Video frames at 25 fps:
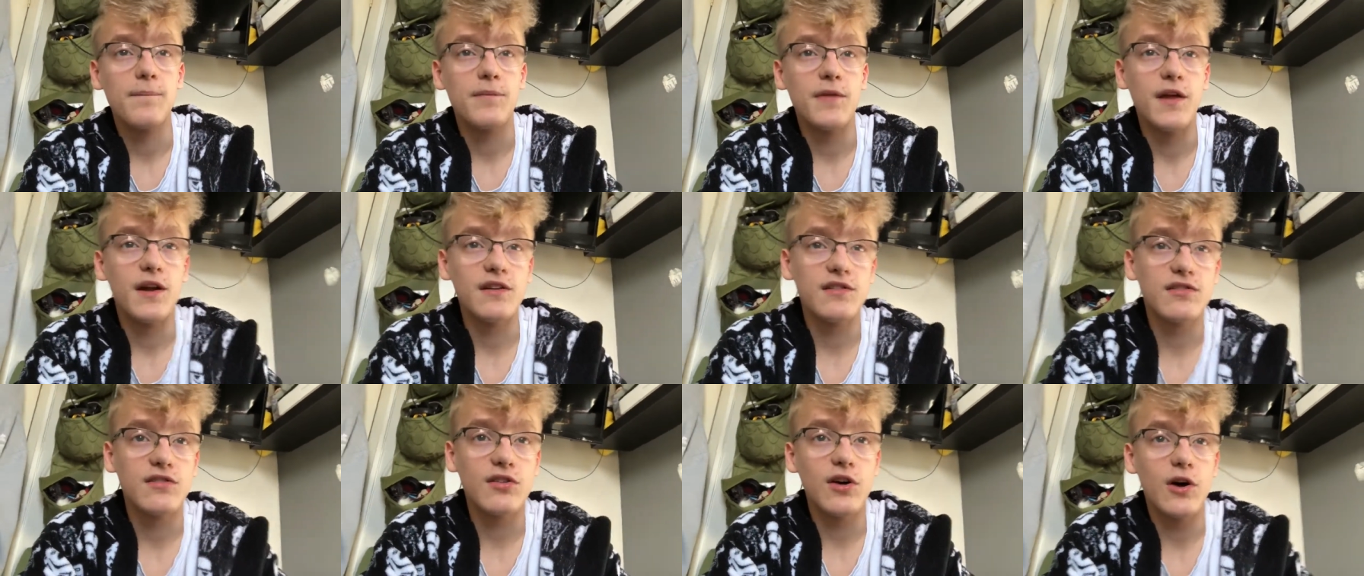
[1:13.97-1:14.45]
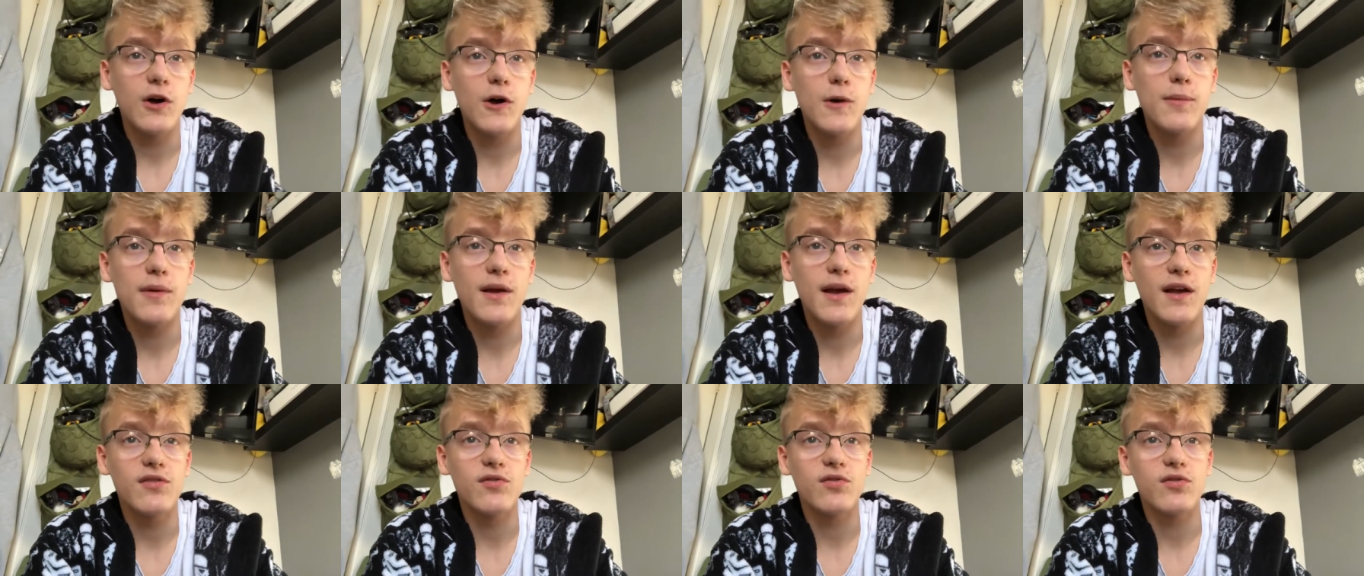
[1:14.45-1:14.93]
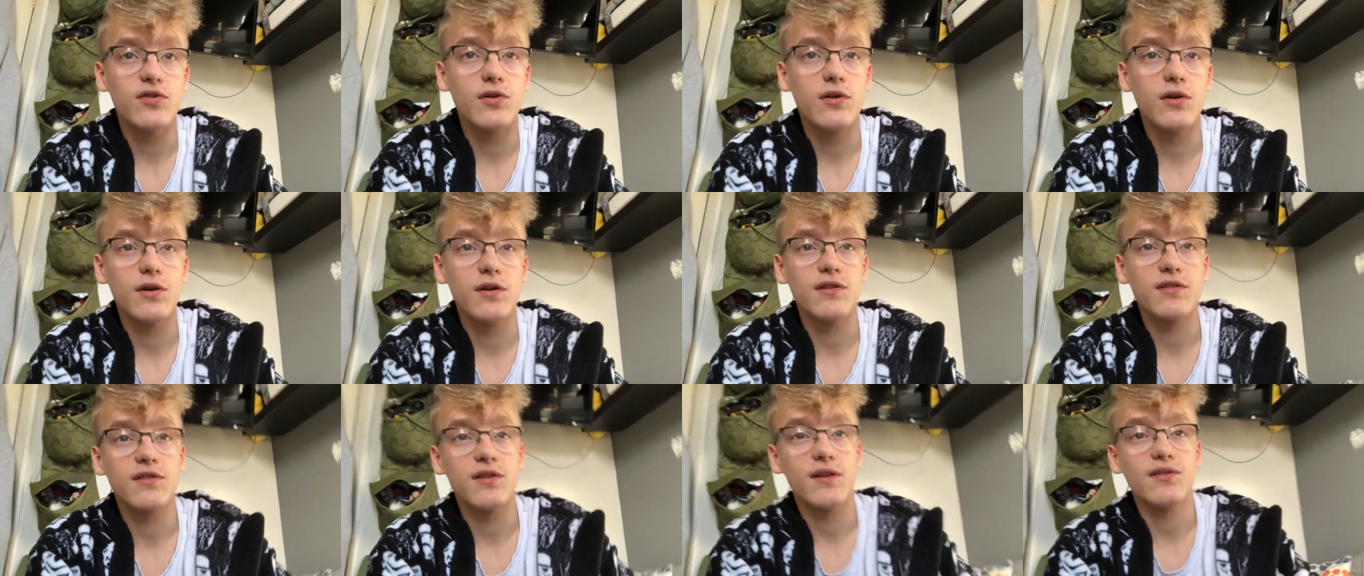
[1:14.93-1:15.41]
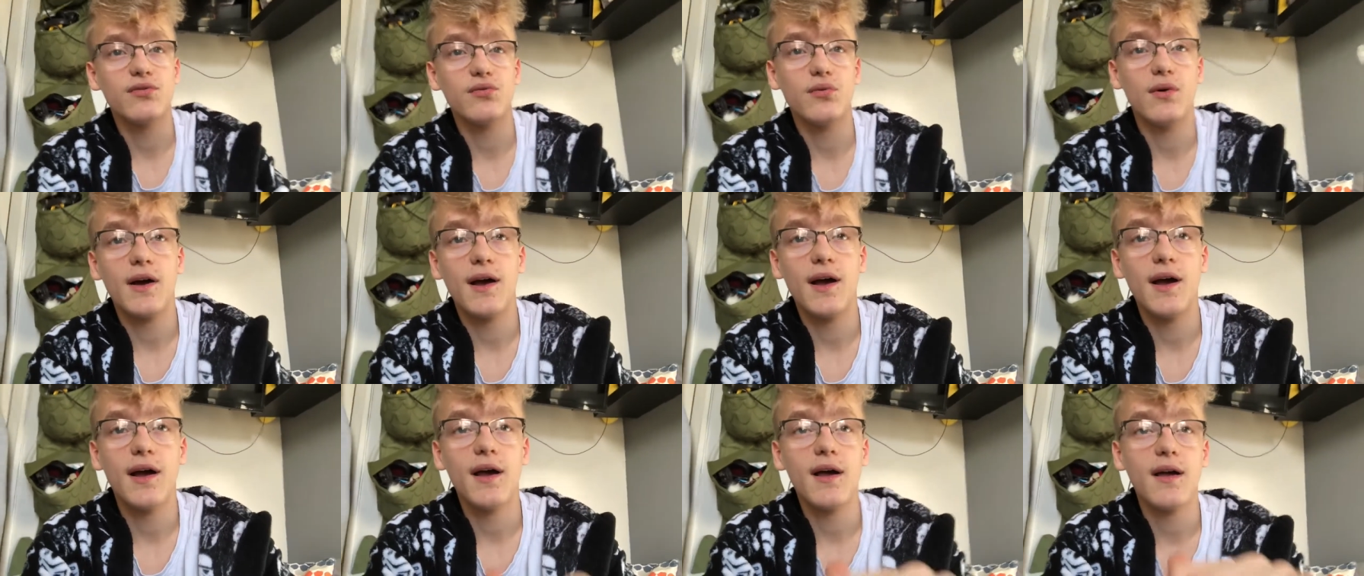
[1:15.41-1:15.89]
install OBS recording
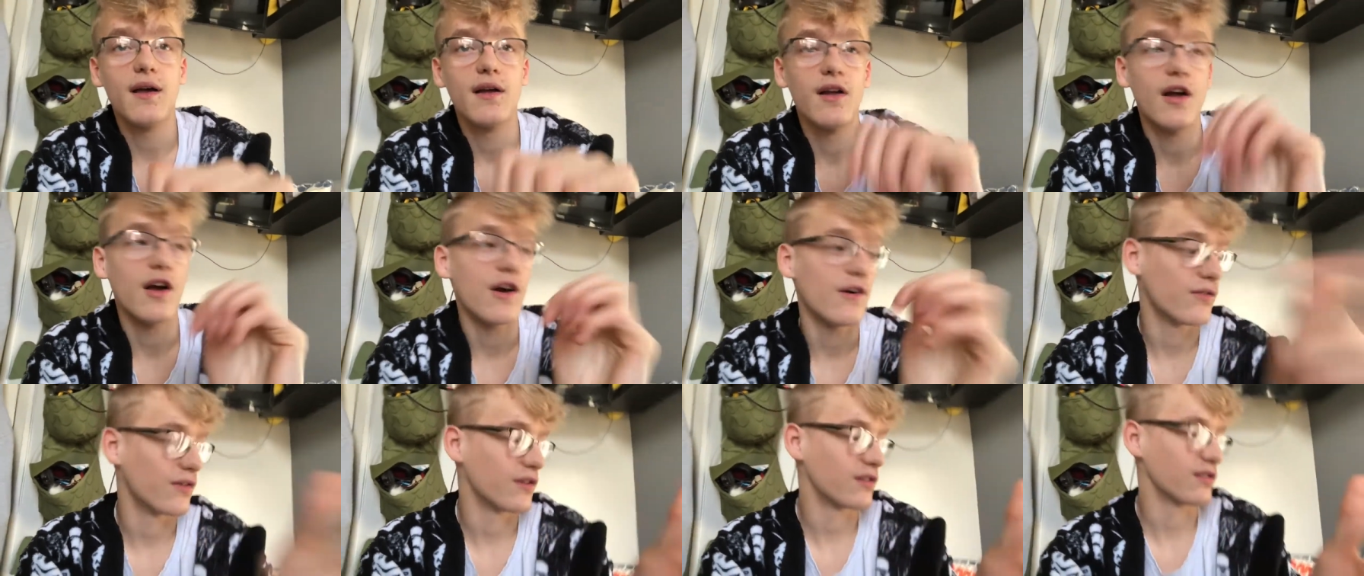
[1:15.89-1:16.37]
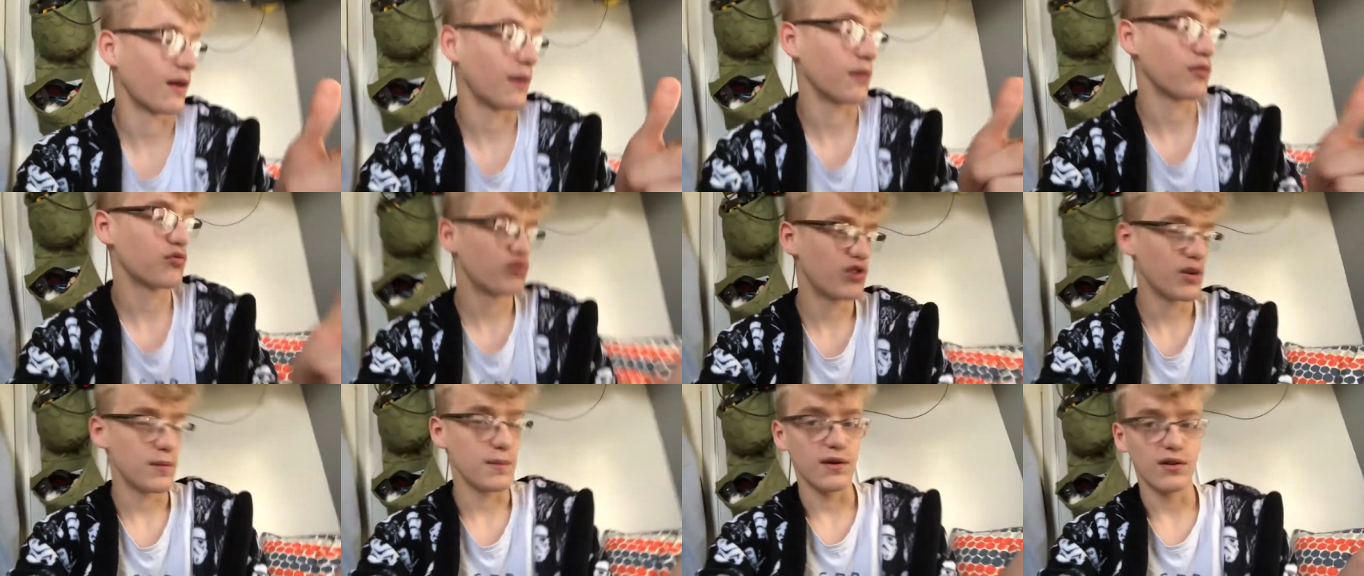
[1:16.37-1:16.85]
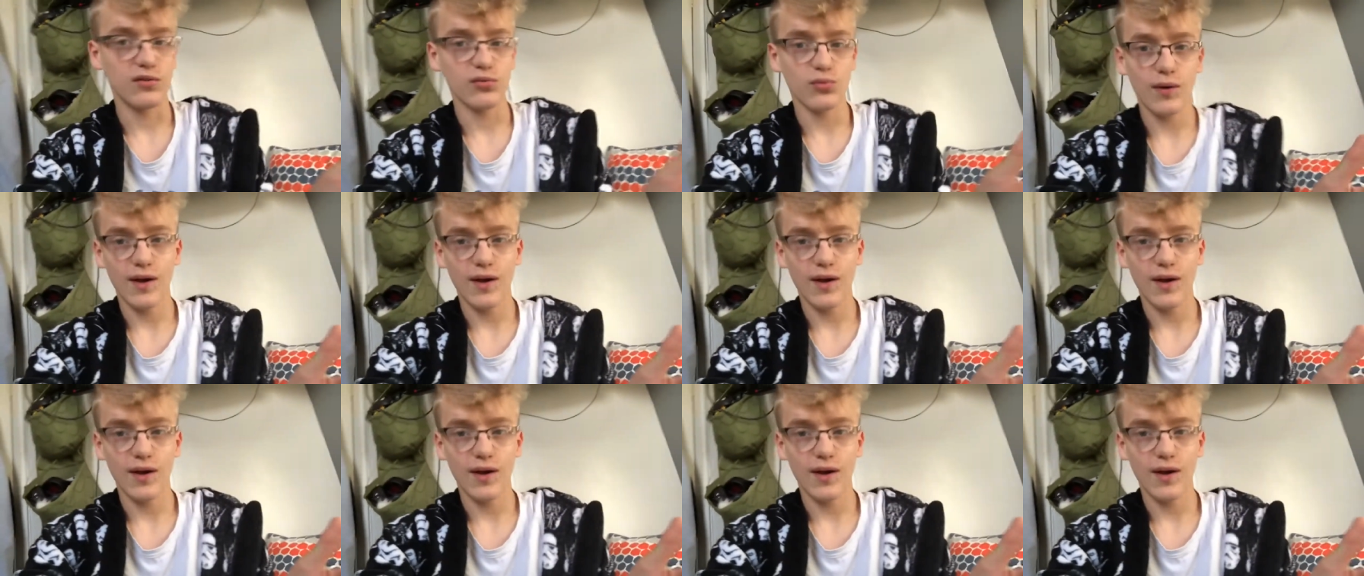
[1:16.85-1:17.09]
software, hopefully start streaming as